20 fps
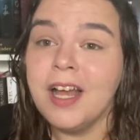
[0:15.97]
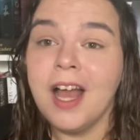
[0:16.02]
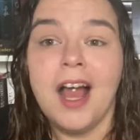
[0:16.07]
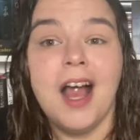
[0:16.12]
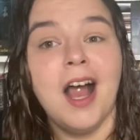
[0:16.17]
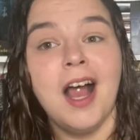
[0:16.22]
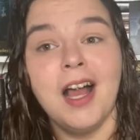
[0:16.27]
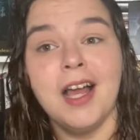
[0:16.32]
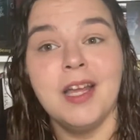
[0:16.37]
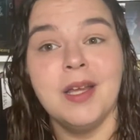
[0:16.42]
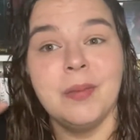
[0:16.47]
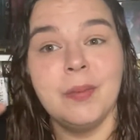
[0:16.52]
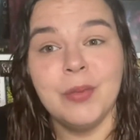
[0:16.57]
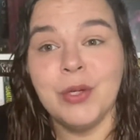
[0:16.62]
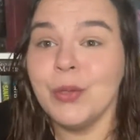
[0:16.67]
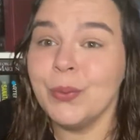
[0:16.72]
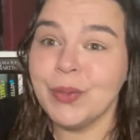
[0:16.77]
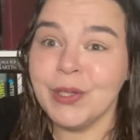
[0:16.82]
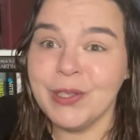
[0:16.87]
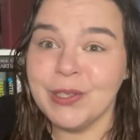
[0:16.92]
I am
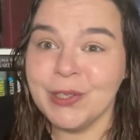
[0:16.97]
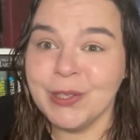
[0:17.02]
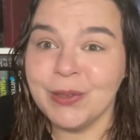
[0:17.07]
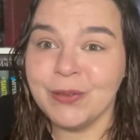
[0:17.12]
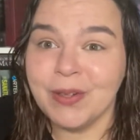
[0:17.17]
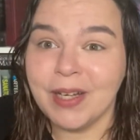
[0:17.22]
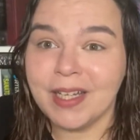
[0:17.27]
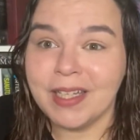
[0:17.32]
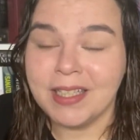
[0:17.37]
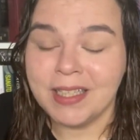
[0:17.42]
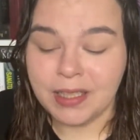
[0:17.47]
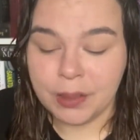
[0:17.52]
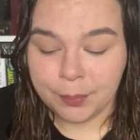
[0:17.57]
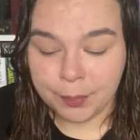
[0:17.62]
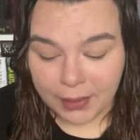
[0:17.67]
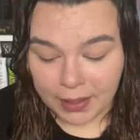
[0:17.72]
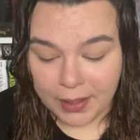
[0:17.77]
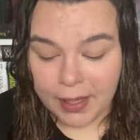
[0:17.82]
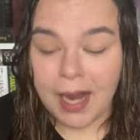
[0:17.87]
nowhere near ready, but